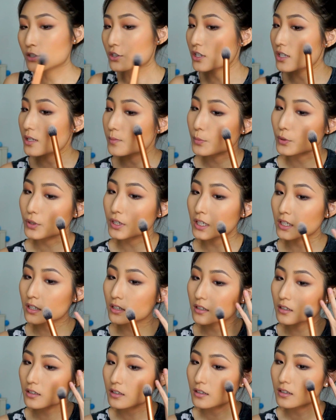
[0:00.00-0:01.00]
just put
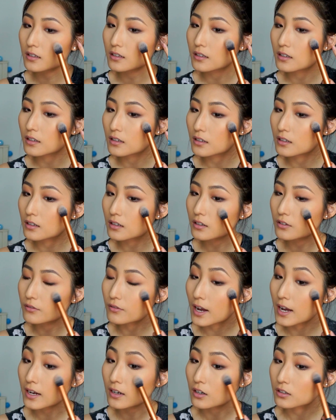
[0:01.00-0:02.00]
it
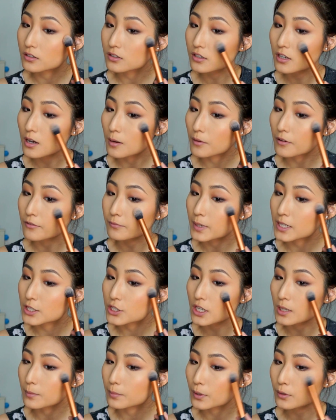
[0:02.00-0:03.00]
right on top of my
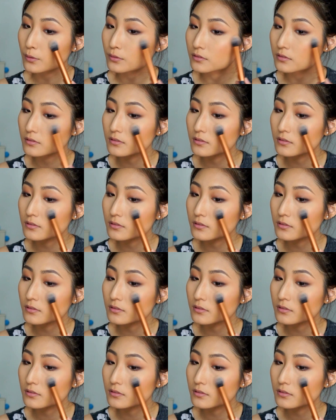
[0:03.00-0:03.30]
cheekbone.